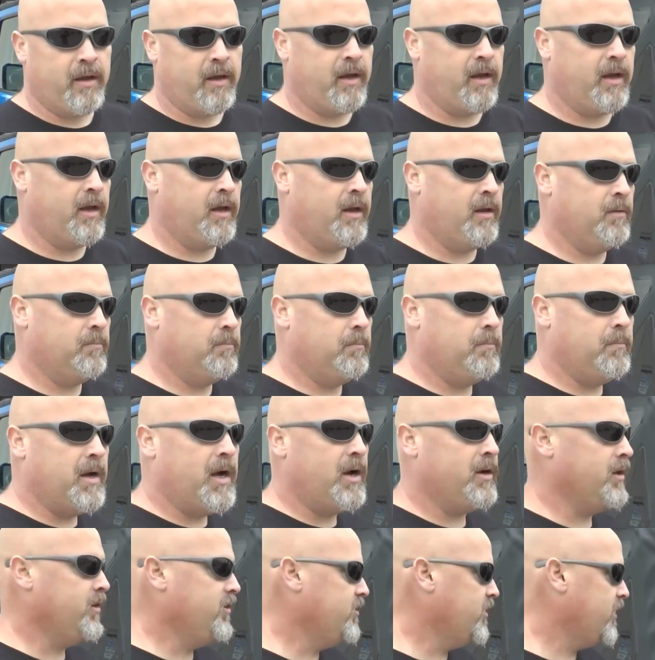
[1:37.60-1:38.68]
and
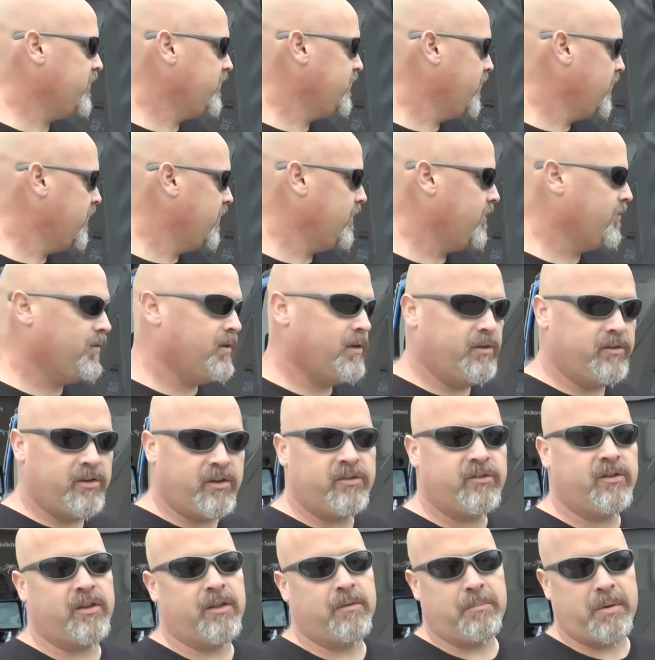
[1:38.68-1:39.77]
mounted just to
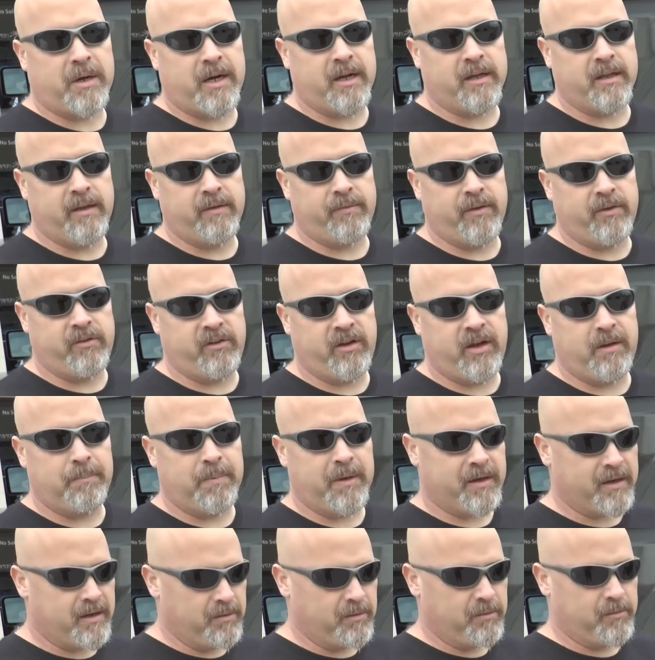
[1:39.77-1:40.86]
the body of the Jeep,
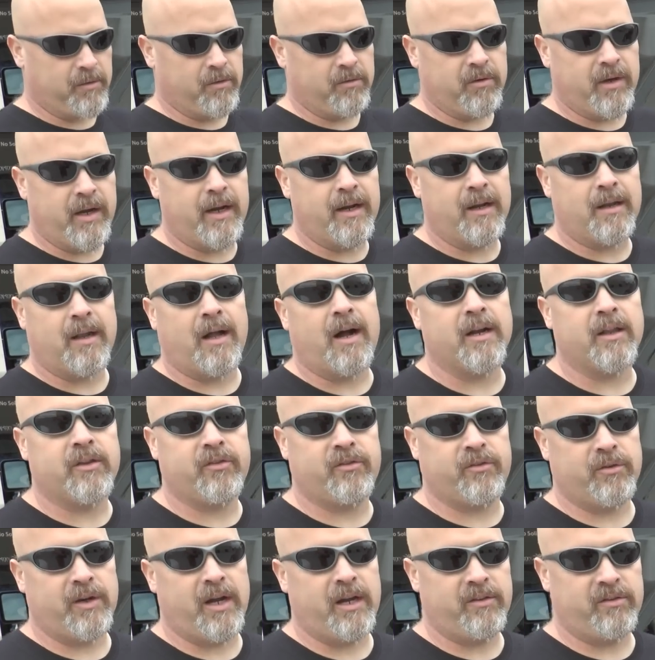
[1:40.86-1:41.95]
it can create a lot of
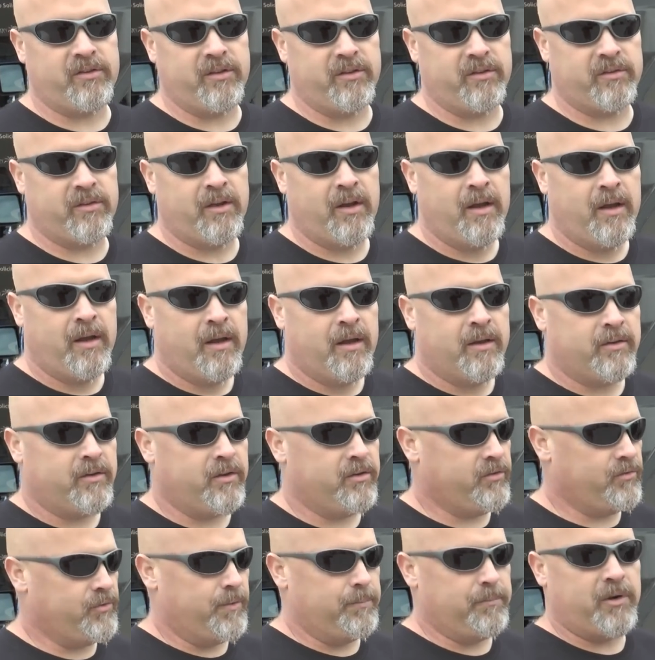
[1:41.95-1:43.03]
stresses
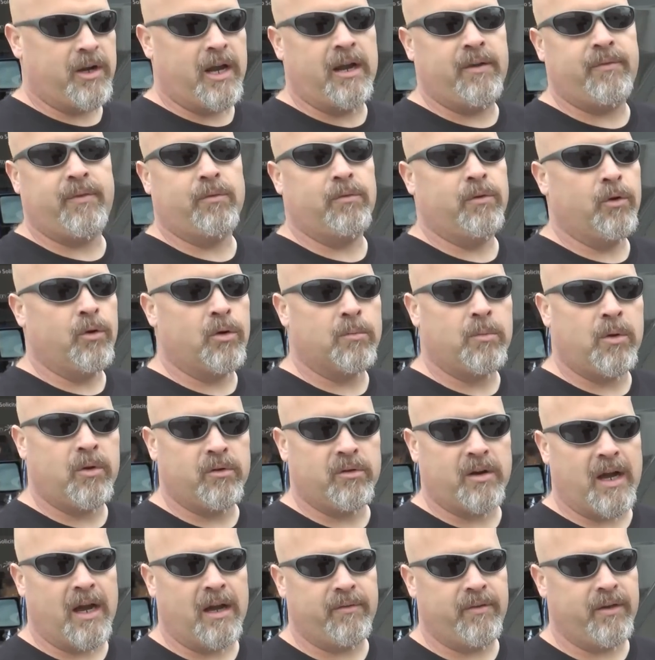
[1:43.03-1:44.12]
just from normal
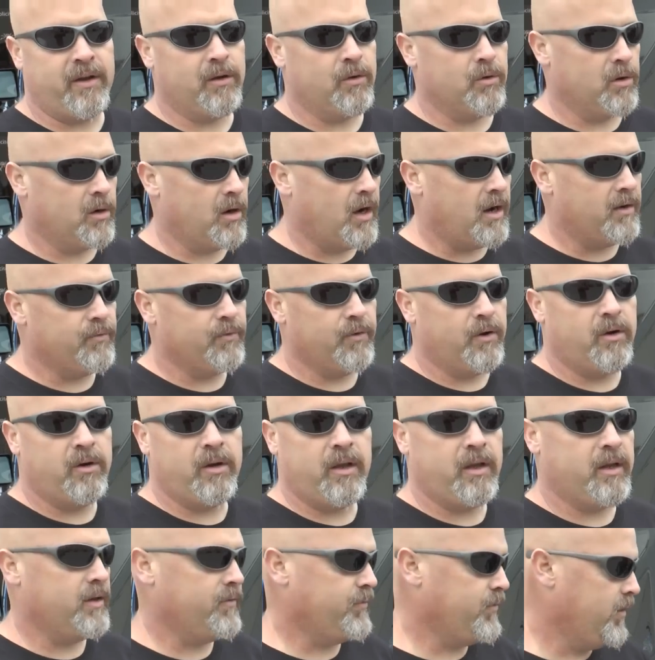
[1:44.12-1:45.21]
driving or
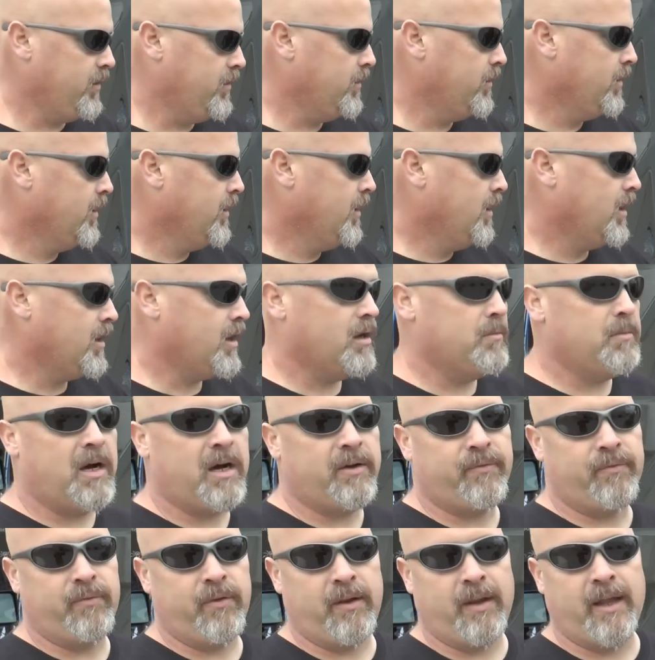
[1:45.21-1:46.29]
off-roading. If you come
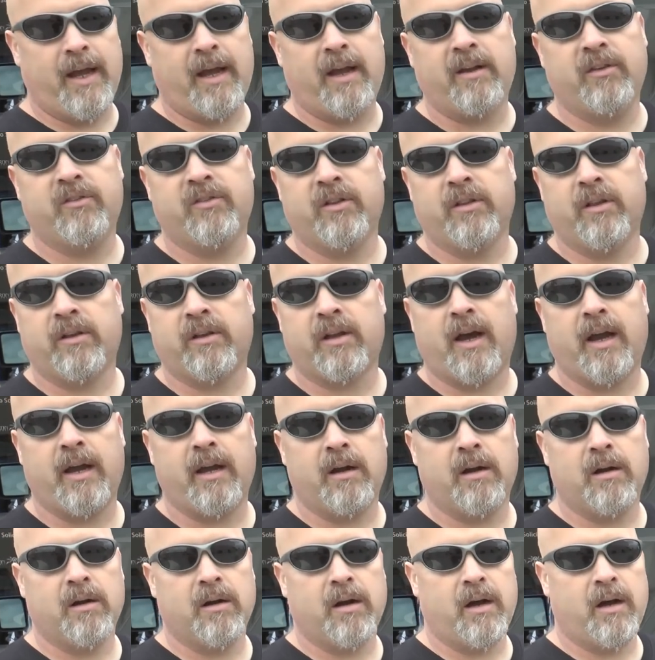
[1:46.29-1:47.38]
off the ledge and the
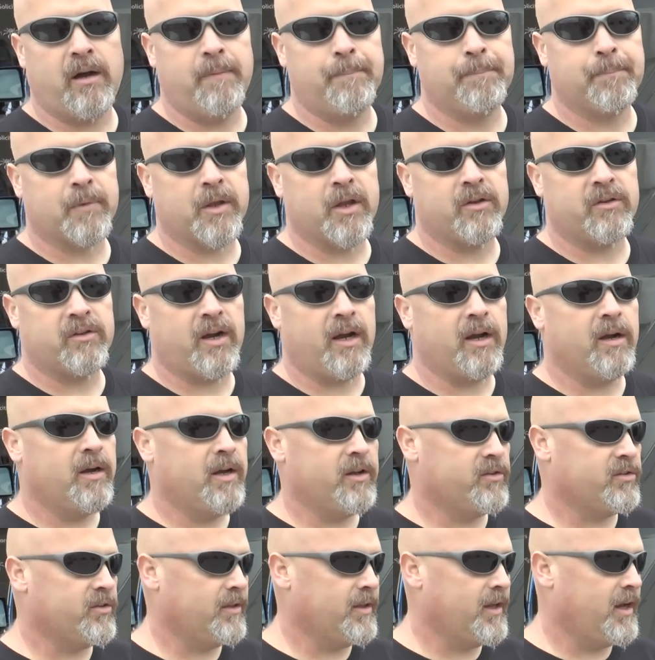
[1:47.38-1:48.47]
tire
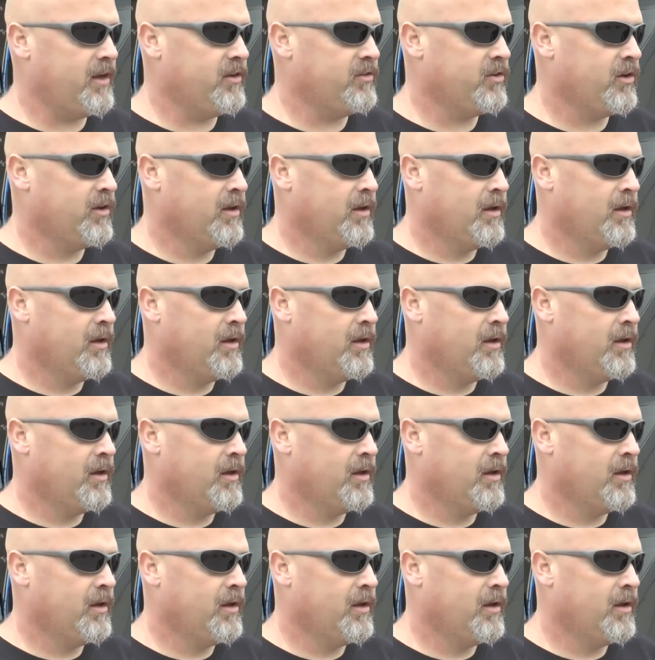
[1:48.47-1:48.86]
hits the ledge,